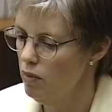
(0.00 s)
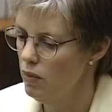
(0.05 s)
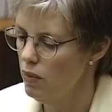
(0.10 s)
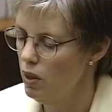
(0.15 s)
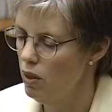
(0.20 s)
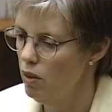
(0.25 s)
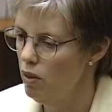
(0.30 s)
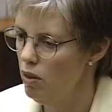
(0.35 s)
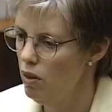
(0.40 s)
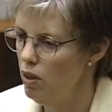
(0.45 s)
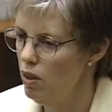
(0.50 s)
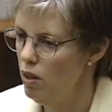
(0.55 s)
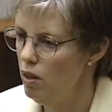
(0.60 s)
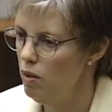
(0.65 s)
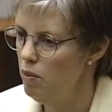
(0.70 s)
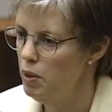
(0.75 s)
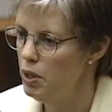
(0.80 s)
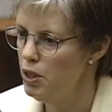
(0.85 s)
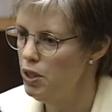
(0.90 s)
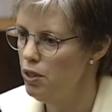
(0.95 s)
The
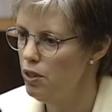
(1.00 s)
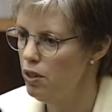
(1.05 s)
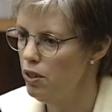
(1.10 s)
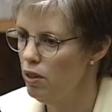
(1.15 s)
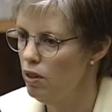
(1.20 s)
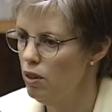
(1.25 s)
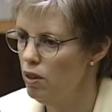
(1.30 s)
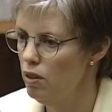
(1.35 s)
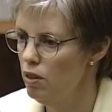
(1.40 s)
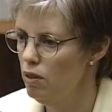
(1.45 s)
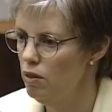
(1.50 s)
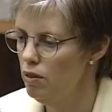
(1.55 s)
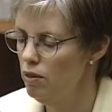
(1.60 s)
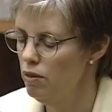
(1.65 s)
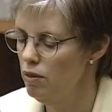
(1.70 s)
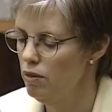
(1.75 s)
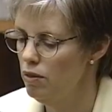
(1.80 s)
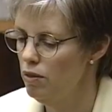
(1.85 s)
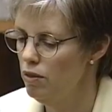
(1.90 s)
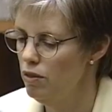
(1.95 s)
material
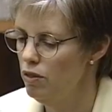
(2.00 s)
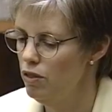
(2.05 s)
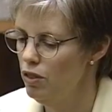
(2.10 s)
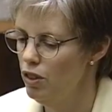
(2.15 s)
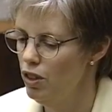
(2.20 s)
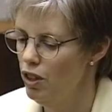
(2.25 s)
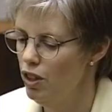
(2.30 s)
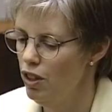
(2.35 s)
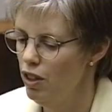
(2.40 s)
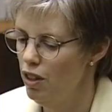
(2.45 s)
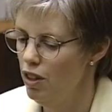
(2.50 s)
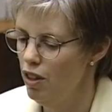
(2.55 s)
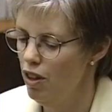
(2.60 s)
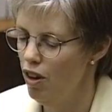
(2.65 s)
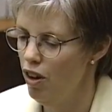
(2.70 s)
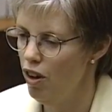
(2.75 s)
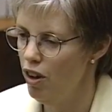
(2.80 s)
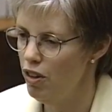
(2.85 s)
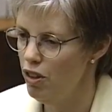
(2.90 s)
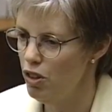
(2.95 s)

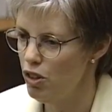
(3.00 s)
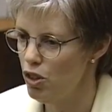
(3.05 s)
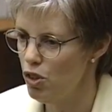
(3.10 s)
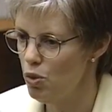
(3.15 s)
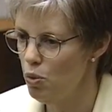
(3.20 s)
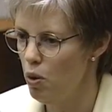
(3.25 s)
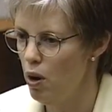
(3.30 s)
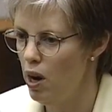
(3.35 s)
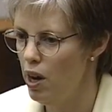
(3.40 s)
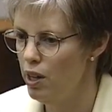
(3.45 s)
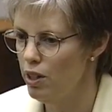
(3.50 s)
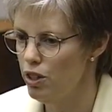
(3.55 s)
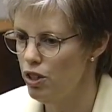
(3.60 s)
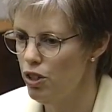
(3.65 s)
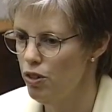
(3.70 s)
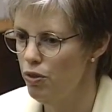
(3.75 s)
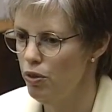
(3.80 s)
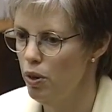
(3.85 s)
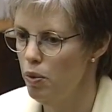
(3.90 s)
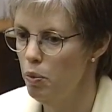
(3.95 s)
on the swatch
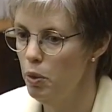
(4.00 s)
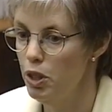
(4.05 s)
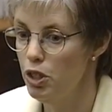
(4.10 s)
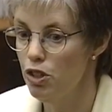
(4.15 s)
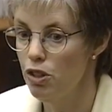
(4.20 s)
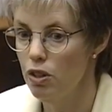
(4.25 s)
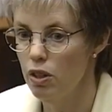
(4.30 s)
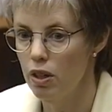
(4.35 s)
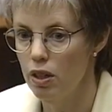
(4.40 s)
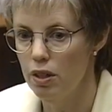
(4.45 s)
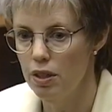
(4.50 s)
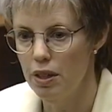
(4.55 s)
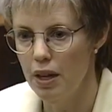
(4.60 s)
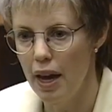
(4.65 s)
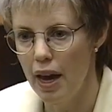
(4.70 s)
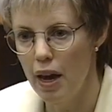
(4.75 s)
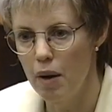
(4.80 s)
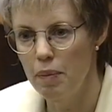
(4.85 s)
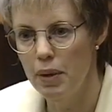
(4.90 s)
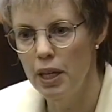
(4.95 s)
from which the
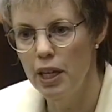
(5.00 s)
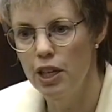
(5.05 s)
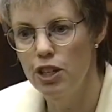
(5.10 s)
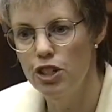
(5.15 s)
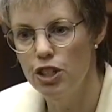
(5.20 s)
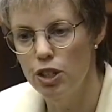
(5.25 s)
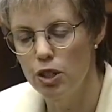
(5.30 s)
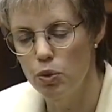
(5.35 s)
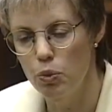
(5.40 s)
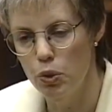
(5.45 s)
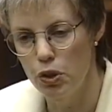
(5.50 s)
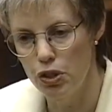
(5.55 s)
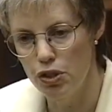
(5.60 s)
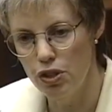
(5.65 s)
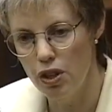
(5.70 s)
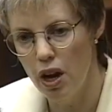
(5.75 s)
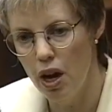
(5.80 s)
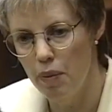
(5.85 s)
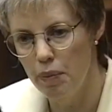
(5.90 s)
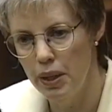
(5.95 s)
contamination was
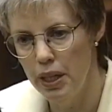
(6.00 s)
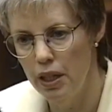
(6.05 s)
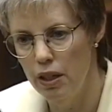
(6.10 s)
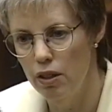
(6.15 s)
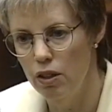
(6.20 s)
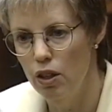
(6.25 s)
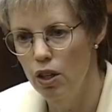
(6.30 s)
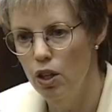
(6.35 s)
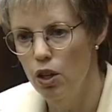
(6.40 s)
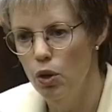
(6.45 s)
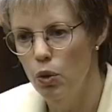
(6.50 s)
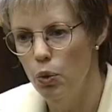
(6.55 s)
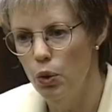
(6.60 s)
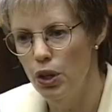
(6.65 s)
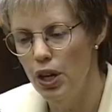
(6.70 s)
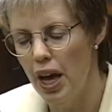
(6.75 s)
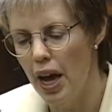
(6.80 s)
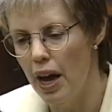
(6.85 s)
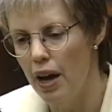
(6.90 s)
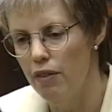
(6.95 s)
coming would
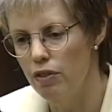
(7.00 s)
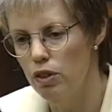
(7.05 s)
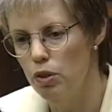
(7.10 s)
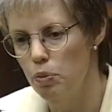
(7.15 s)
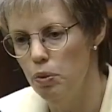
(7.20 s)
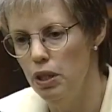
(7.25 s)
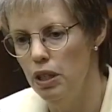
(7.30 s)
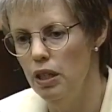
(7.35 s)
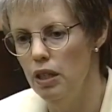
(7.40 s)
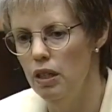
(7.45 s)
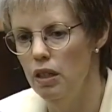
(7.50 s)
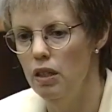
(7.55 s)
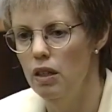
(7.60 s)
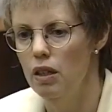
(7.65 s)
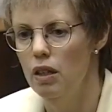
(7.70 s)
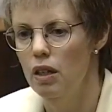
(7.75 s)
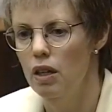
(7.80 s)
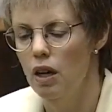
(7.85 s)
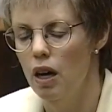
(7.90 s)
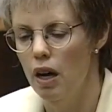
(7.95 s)
have to be
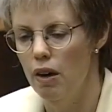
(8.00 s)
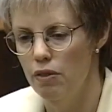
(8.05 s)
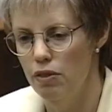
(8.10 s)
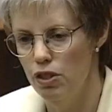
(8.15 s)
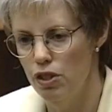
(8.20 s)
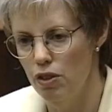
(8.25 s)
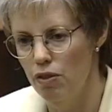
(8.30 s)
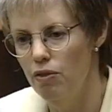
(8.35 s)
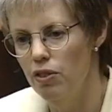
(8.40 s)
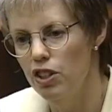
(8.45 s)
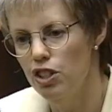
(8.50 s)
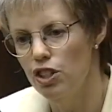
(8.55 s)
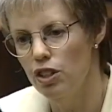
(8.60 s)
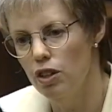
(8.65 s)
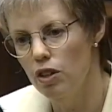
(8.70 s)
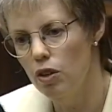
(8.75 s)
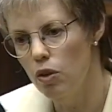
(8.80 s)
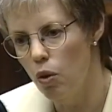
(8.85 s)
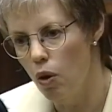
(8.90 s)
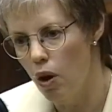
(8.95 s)
of
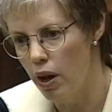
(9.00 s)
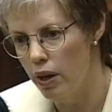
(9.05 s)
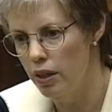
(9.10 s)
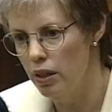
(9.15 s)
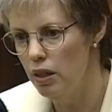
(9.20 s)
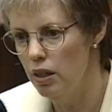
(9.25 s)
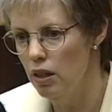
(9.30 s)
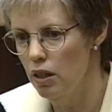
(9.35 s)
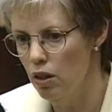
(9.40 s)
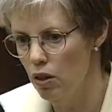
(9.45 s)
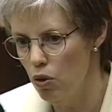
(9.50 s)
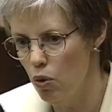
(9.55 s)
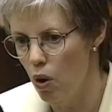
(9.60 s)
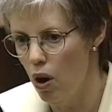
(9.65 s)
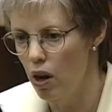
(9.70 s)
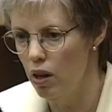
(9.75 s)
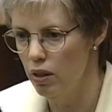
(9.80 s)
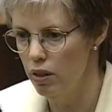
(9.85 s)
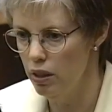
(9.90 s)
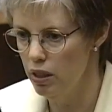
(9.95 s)
sufficient quantity and
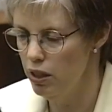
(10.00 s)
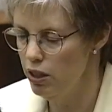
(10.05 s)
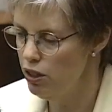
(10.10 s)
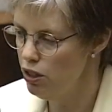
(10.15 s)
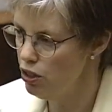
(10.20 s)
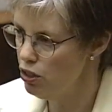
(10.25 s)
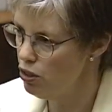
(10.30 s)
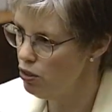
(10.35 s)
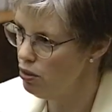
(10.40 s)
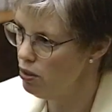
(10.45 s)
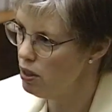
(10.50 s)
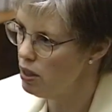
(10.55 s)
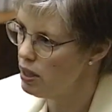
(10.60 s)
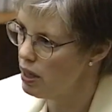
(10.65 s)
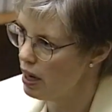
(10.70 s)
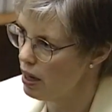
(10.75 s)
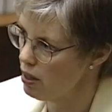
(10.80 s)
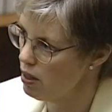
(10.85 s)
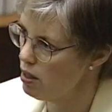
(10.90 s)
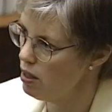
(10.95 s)
quality to do the
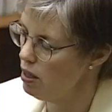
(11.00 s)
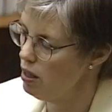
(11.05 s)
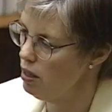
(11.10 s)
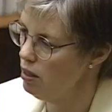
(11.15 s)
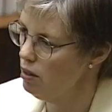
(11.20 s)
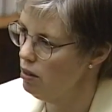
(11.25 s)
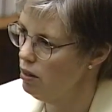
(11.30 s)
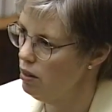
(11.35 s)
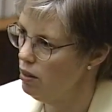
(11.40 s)
testing,